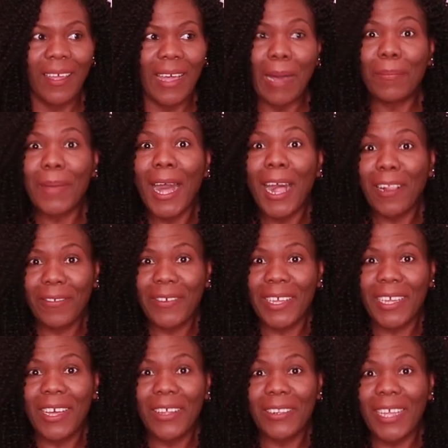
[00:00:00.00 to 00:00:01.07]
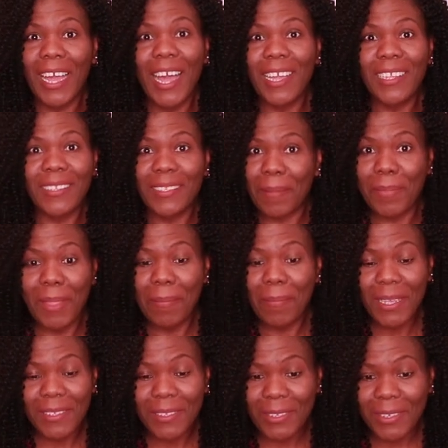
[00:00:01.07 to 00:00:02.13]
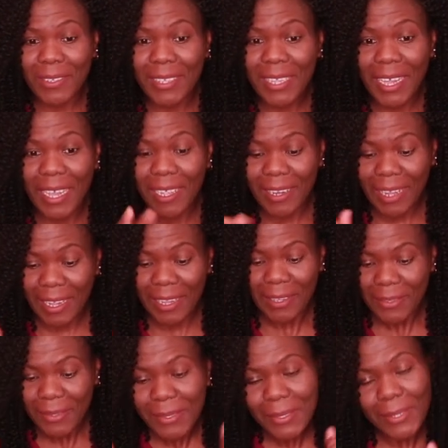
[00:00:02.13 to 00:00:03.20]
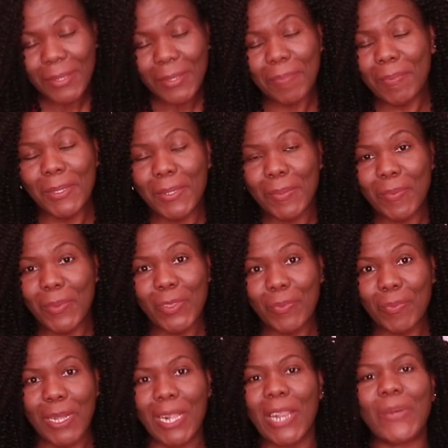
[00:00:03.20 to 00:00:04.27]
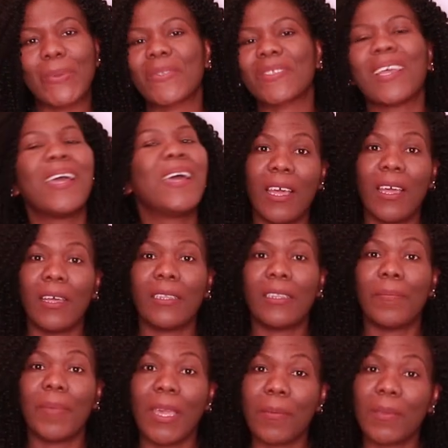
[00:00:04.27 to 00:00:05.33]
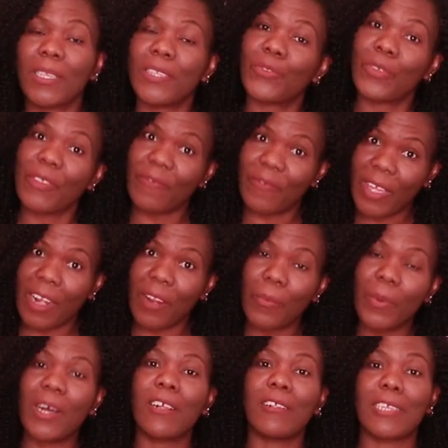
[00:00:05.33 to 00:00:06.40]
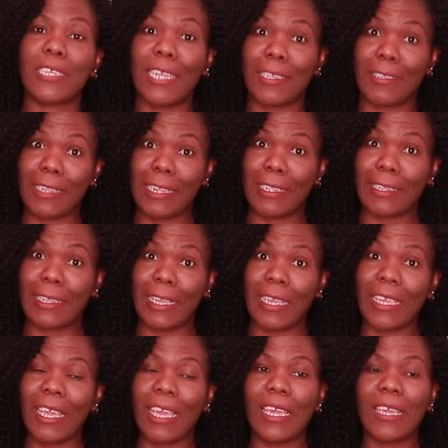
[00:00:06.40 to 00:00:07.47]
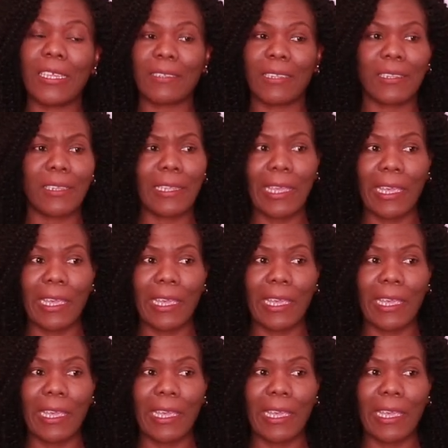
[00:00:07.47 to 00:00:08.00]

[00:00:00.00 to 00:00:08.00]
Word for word: um, oh my god guys, September is just here like super super super close. Uh, the baby is doing very well, it has started kicking, it started